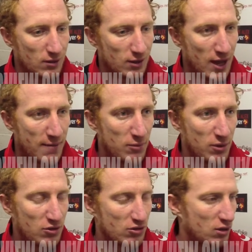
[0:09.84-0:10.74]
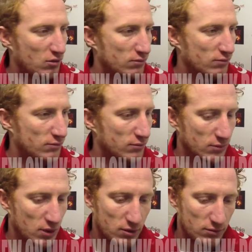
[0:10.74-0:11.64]
Game that we controlled,
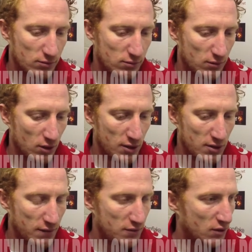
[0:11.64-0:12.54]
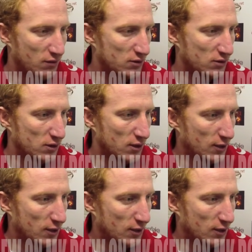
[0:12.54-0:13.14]
you know, 9 attempts of, and